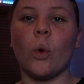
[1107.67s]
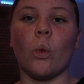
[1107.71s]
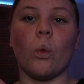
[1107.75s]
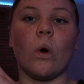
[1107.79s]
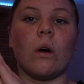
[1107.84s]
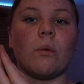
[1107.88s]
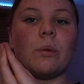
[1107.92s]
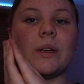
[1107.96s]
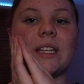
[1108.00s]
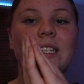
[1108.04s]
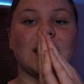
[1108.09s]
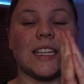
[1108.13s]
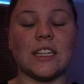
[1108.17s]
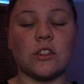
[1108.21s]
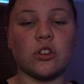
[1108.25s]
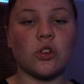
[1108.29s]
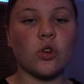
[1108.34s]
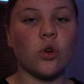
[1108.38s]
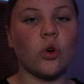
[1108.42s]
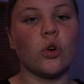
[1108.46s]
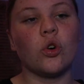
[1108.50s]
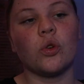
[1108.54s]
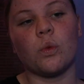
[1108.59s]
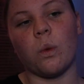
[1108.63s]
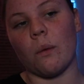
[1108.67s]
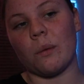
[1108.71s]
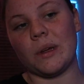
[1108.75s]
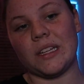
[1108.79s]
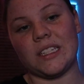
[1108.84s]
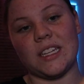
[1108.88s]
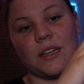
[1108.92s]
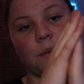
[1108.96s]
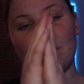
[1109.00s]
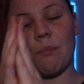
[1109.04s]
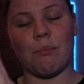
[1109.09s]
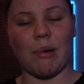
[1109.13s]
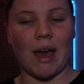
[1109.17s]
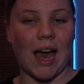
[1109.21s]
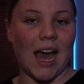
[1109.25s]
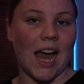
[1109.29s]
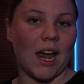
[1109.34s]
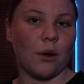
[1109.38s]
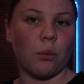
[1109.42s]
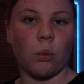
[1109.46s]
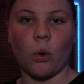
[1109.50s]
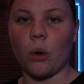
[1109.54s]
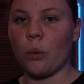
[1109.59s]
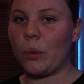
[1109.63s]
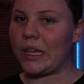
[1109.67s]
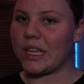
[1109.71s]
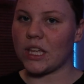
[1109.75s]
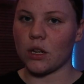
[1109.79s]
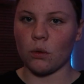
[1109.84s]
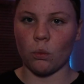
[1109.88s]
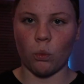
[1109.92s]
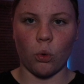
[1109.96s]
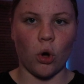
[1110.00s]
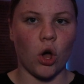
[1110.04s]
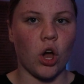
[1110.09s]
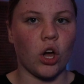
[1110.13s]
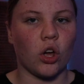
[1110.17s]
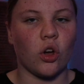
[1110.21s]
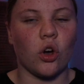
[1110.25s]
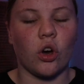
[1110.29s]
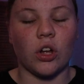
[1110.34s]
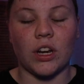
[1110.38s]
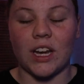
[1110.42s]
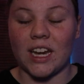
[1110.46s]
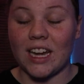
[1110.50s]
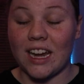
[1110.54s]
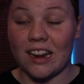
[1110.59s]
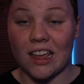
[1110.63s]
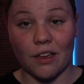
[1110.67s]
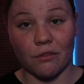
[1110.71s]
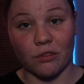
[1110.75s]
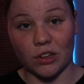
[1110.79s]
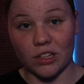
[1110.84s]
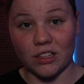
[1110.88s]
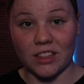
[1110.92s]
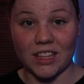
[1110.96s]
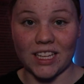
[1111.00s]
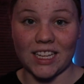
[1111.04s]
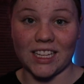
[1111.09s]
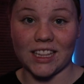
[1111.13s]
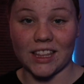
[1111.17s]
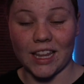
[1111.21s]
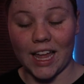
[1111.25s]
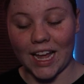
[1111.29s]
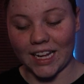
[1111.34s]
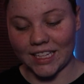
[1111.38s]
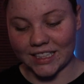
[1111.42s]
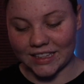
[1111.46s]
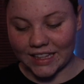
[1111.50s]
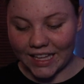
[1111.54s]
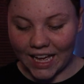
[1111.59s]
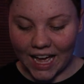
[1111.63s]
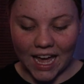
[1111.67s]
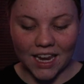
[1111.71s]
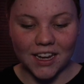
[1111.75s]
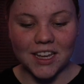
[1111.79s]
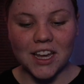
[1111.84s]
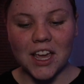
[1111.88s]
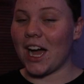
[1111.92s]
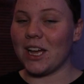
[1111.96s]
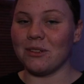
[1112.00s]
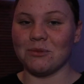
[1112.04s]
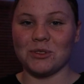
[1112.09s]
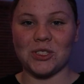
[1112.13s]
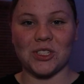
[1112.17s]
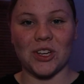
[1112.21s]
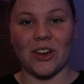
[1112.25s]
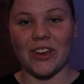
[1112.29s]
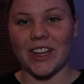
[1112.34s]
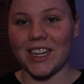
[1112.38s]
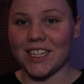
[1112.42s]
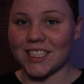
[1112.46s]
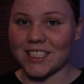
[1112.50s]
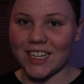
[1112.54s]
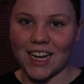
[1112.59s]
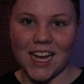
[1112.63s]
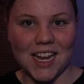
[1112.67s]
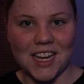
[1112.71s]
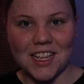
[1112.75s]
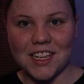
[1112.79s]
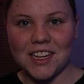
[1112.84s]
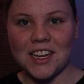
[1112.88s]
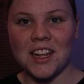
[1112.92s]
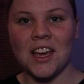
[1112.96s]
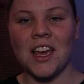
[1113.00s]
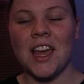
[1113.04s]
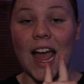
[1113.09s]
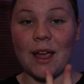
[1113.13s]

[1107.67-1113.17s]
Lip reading: what we did good, what we did bad, what we can work on, and everything like that. I'm so excited.